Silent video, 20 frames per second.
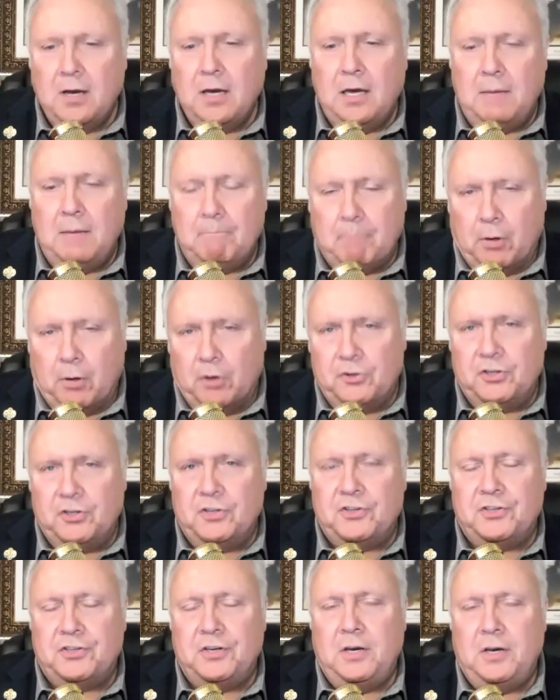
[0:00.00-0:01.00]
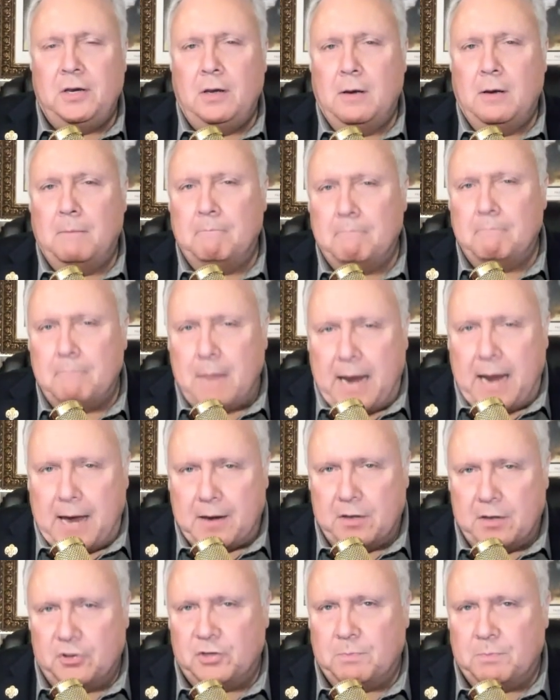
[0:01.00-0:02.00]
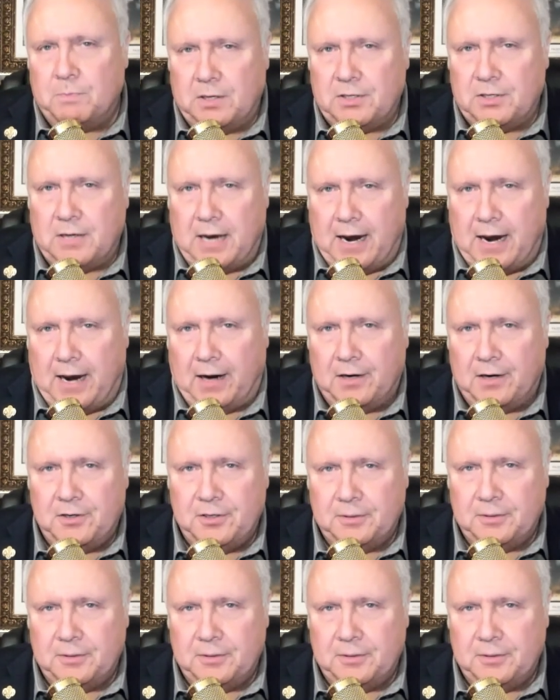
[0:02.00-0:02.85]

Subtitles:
Emergency Management Act.